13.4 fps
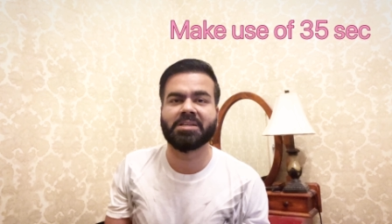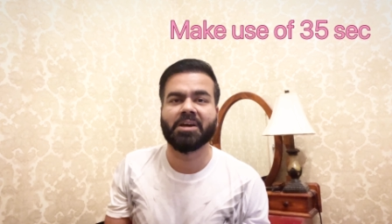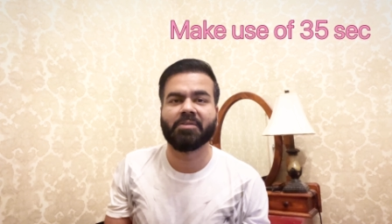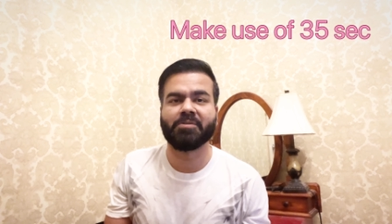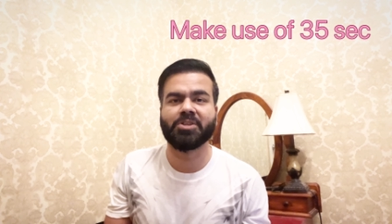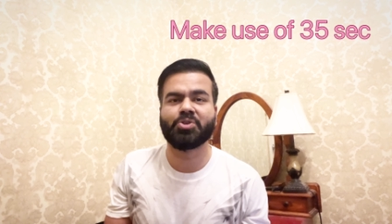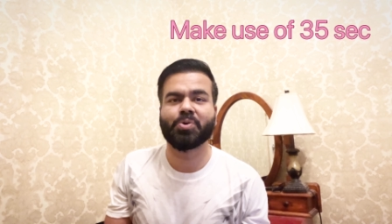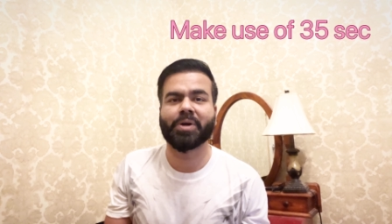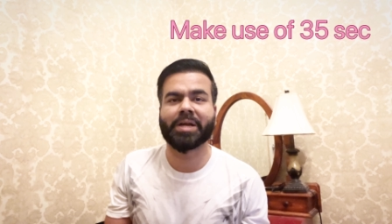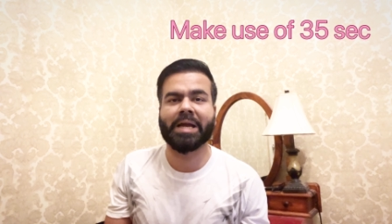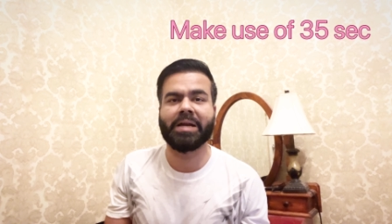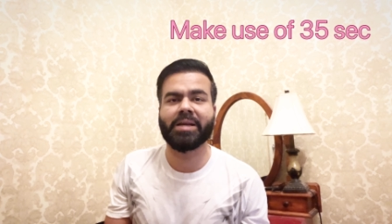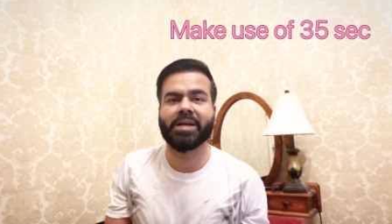which you are
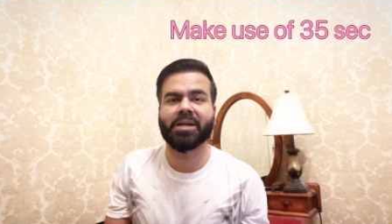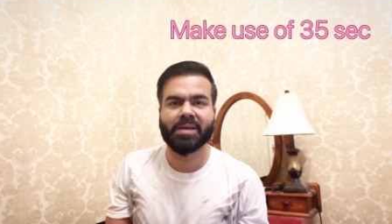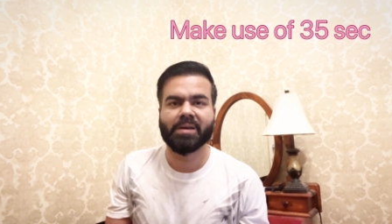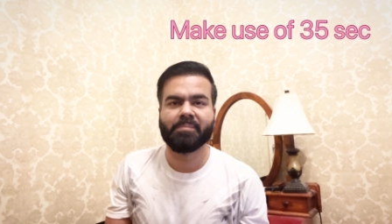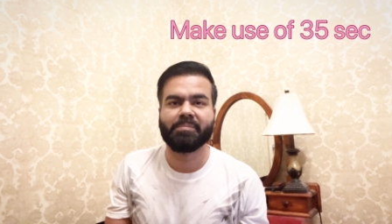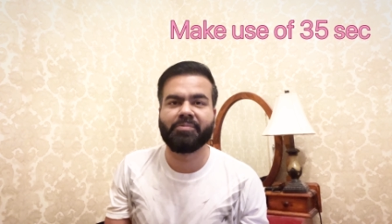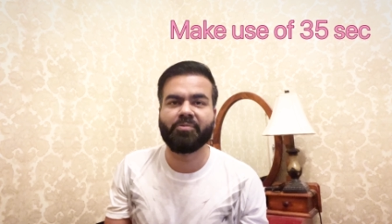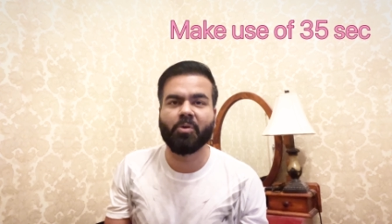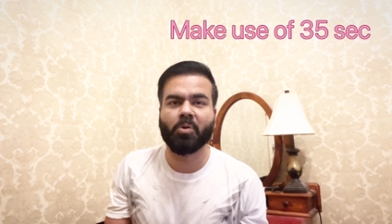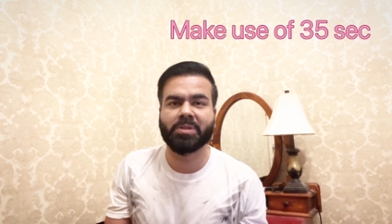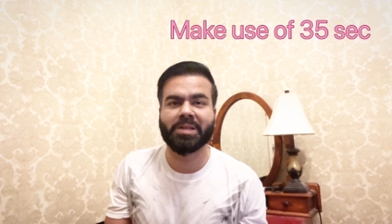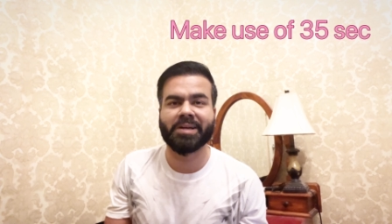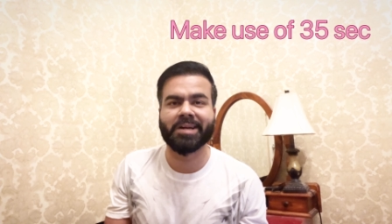getting before
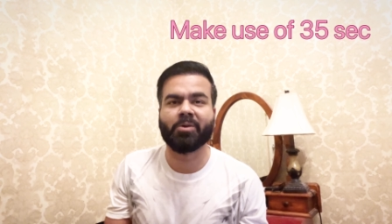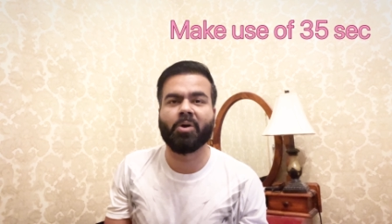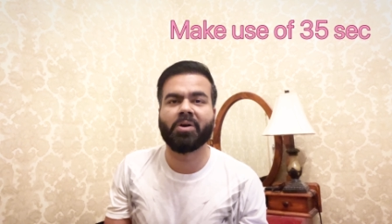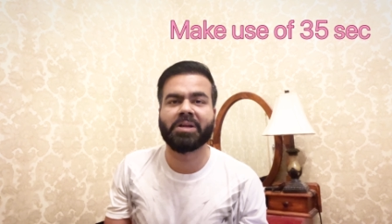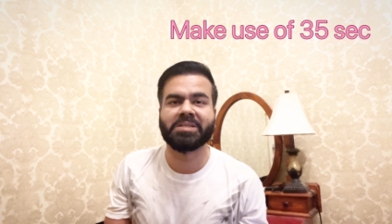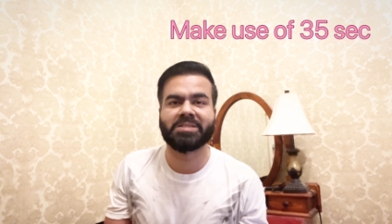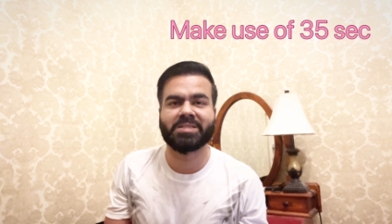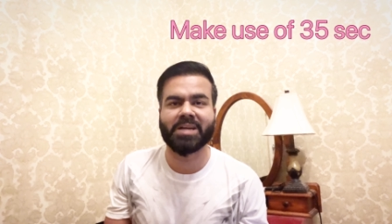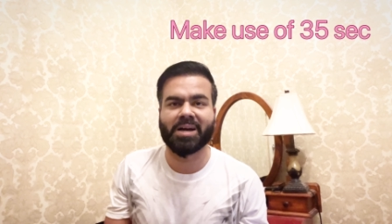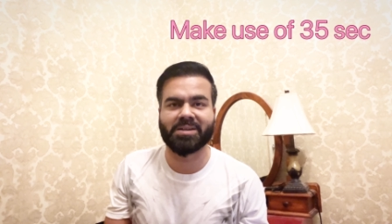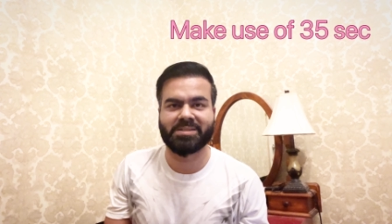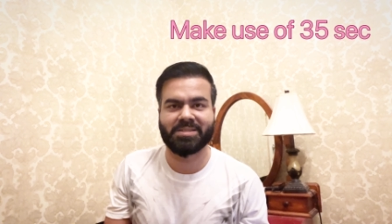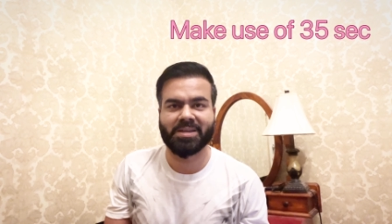the recording
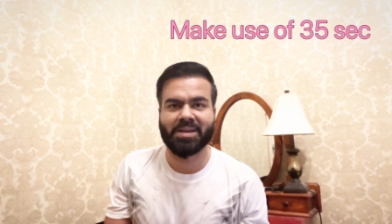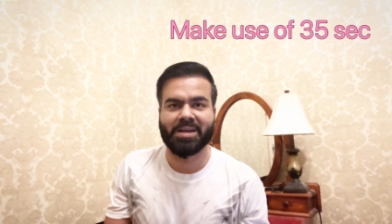starts.